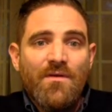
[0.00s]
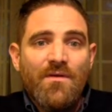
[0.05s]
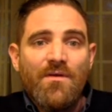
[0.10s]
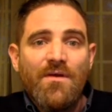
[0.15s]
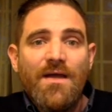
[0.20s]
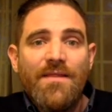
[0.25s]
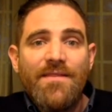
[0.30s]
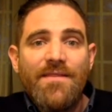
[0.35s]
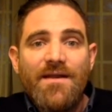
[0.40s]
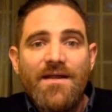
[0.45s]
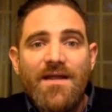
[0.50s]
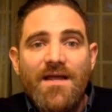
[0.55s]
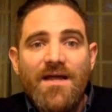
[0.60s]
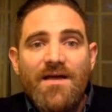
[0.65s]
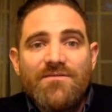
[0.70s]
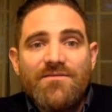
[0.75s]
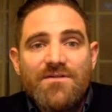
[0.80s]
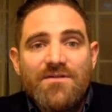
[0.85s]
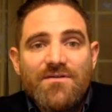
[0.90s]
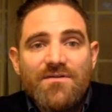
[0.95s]
And then I
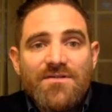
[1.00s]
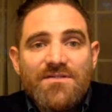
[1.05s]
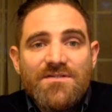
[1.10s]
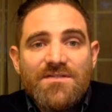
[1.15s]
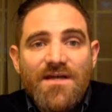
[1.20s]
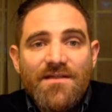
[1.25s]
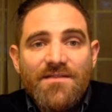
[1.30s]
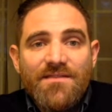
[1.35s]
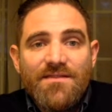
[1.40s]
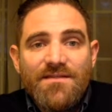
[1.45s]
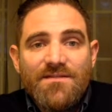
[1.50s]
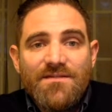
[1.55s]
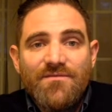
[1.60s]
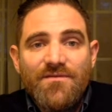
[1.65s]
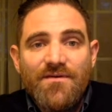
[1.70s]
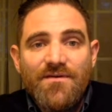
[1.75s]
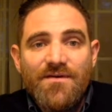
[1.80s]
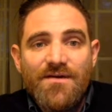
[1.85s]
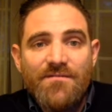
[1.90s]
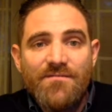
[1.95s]
have to go set this
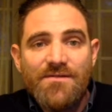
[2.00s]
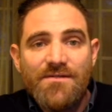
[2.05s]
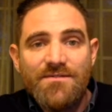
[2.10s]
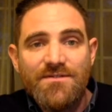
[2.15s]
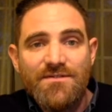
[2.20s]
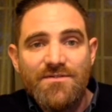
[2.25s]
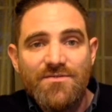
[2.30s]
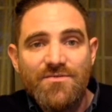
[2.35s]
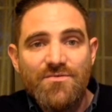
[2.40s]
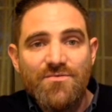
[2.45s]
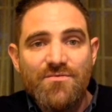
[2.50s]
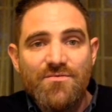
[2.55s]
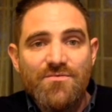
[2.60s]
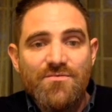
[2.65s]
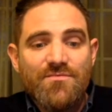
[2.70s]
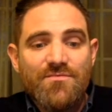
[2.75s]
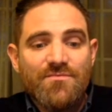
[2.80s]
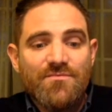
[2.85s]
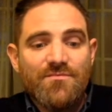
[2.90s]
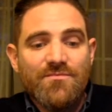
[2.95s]
variable to
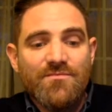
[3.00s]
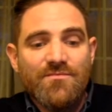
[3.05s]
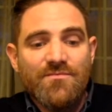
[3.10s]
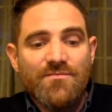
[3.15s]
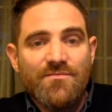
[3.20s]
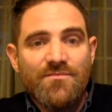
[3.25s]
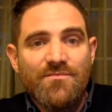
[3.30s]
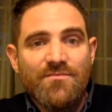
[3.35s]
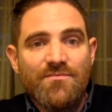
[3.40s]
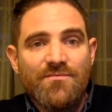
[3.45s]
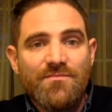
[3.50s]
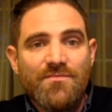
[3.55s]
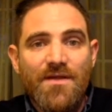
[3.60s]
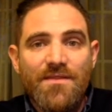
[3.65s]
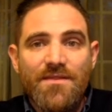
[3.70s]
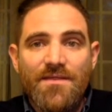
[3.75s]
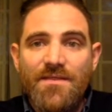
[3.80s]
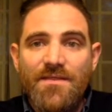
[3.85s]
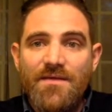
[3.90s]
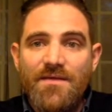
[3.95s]
true
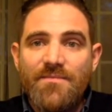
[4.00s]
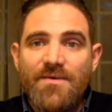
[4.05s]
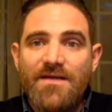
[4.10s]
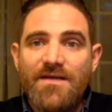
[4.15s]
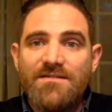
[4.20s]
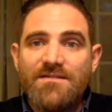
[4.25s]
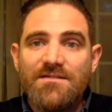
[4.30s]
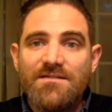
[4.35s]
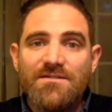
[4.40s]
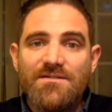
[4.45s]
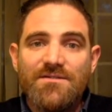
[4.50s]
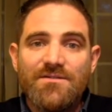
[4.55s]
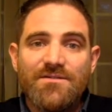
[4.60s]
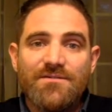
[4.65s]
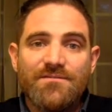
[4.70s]
in the they passage.